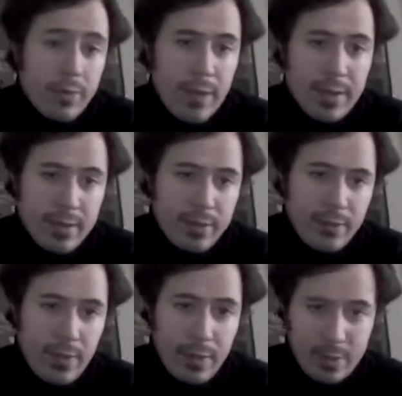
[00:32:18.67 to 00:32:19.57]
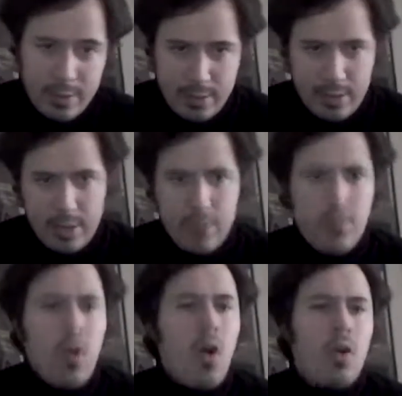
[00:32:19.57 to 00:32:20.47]
In fact, it
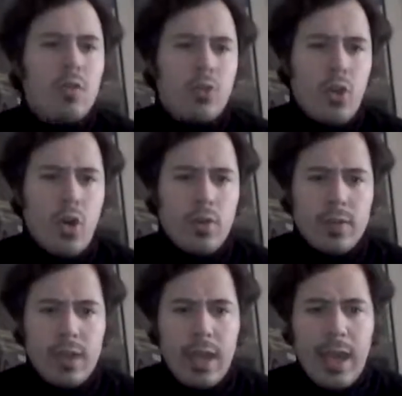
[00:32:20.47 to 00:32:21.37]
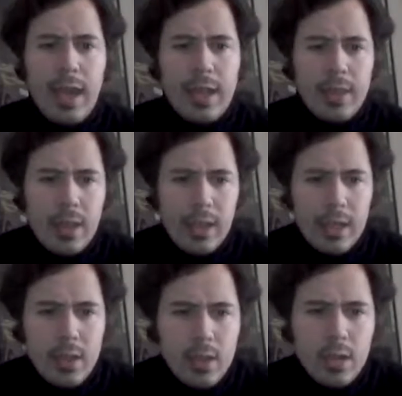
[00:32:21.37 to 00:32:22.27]
involved Drahovsky and the